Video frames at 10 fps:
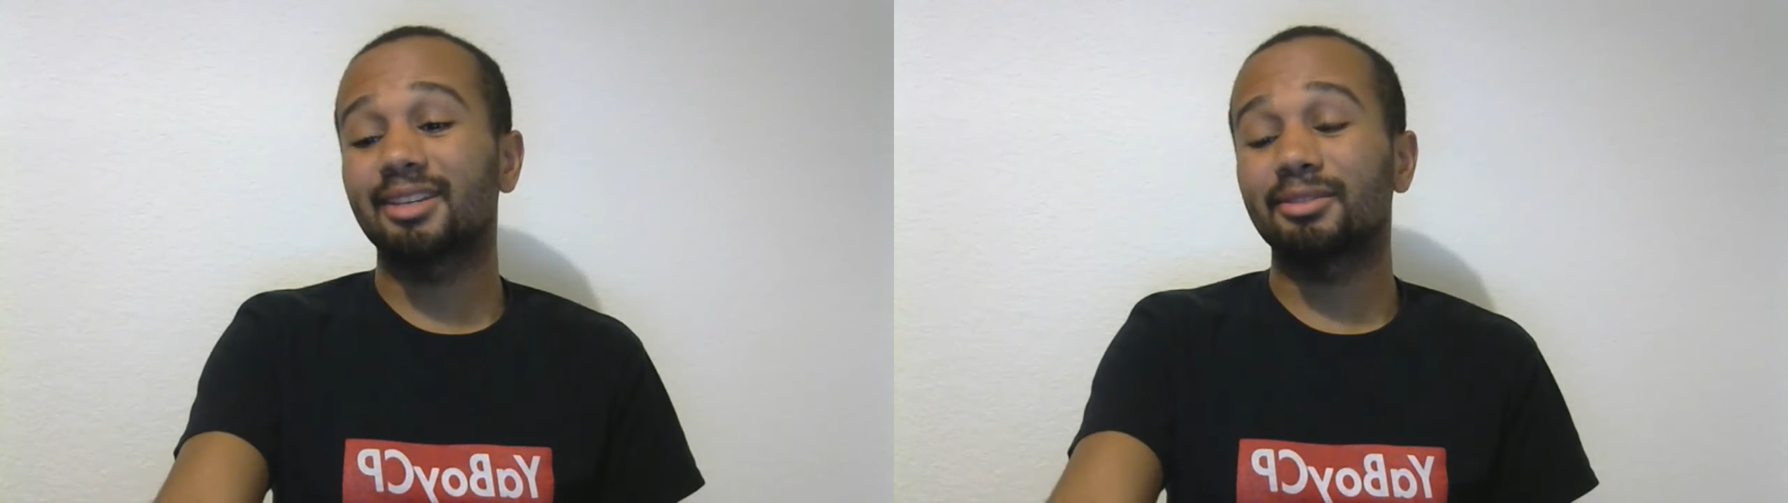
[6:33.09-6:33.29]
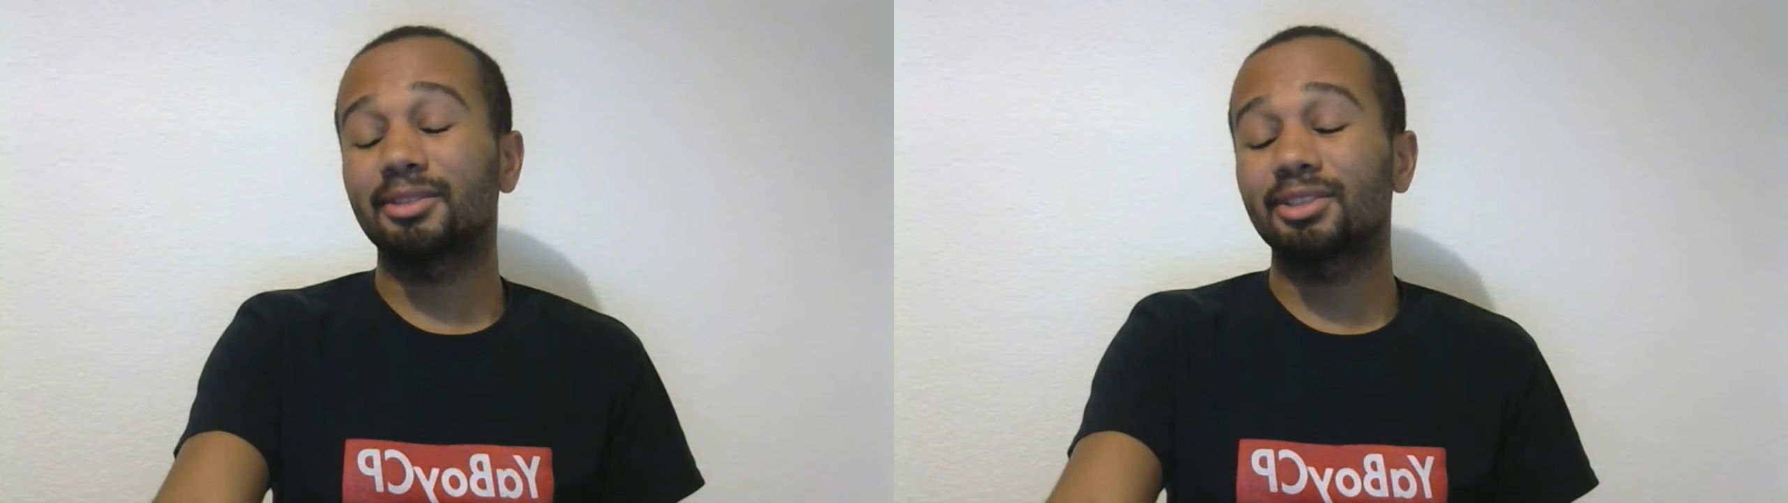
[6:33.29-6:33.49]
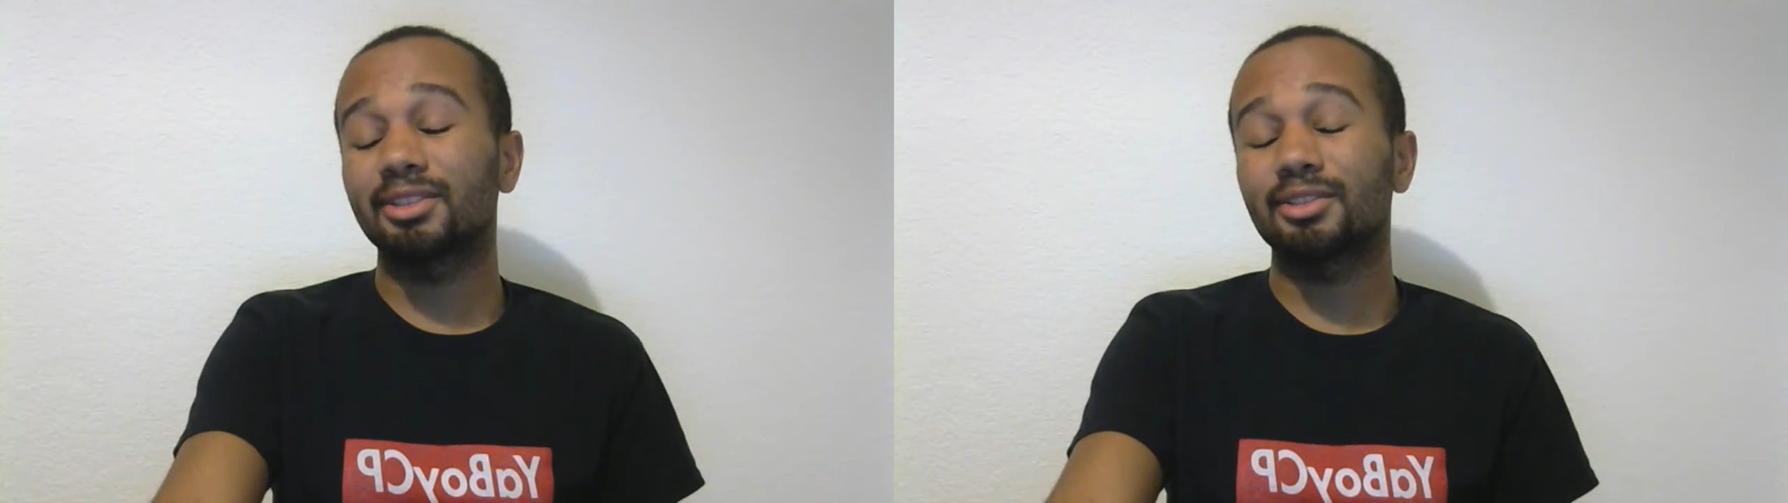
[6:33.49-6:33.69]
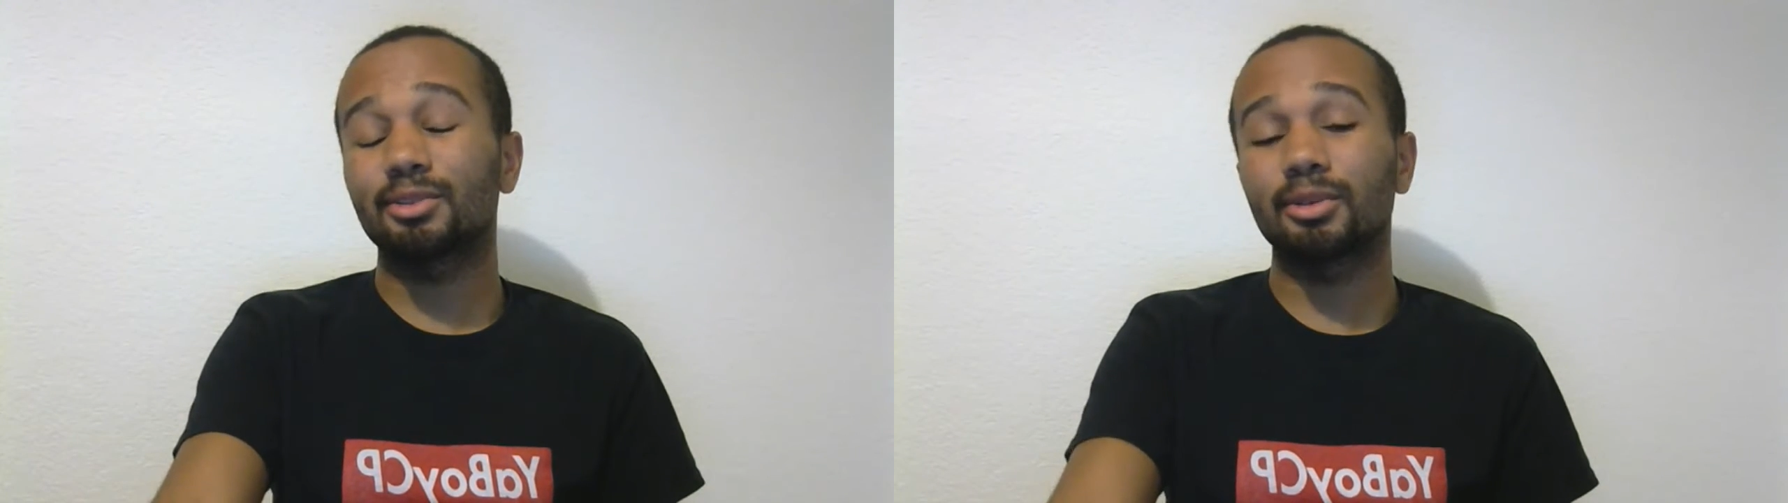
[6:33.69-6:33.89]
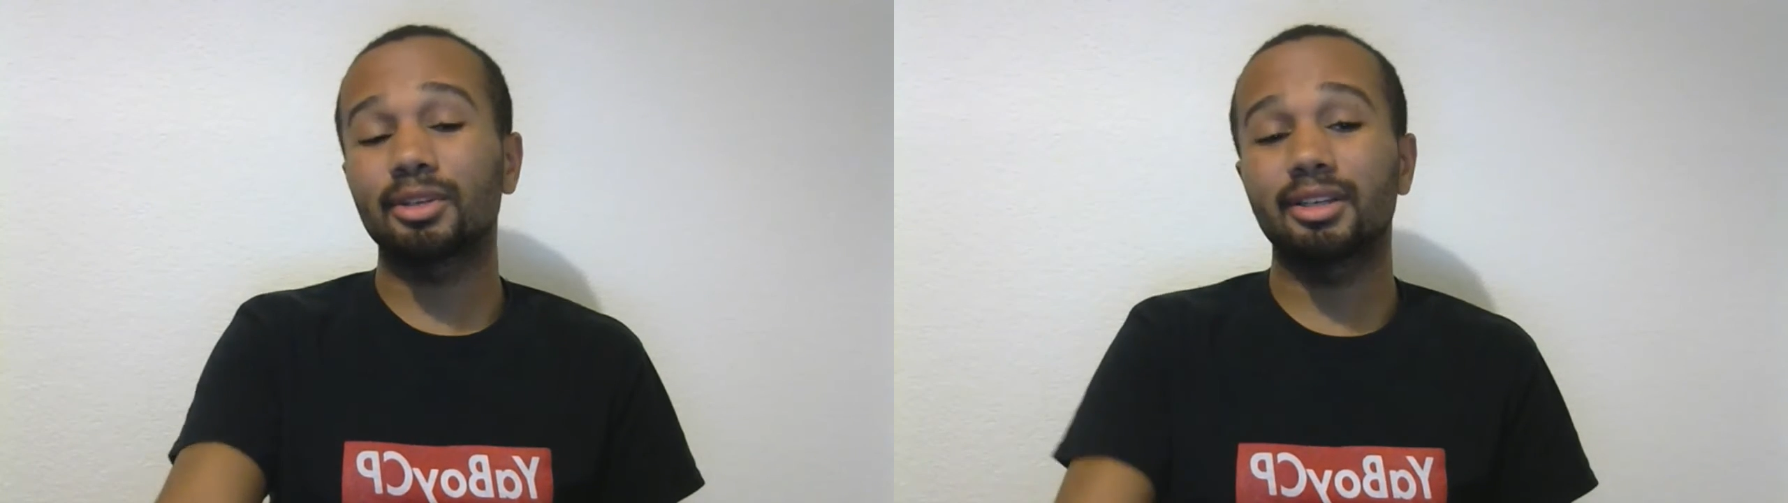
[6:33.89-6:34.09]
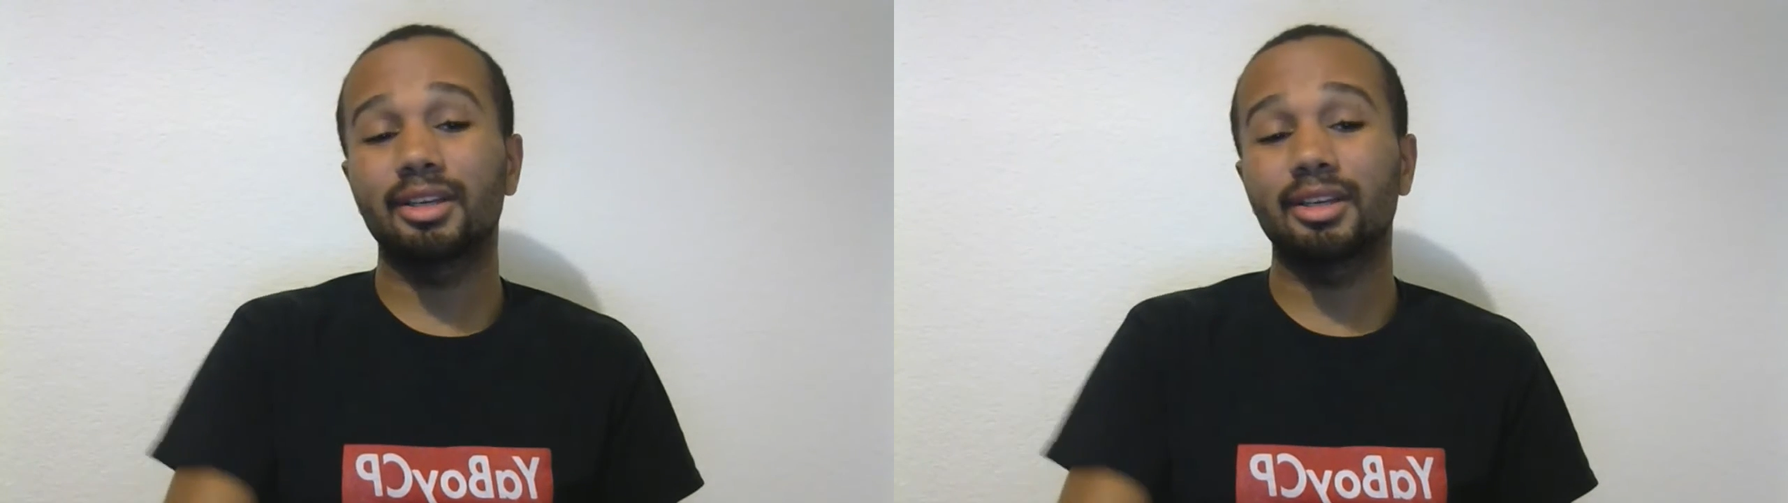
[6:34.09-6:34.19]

of a funny story.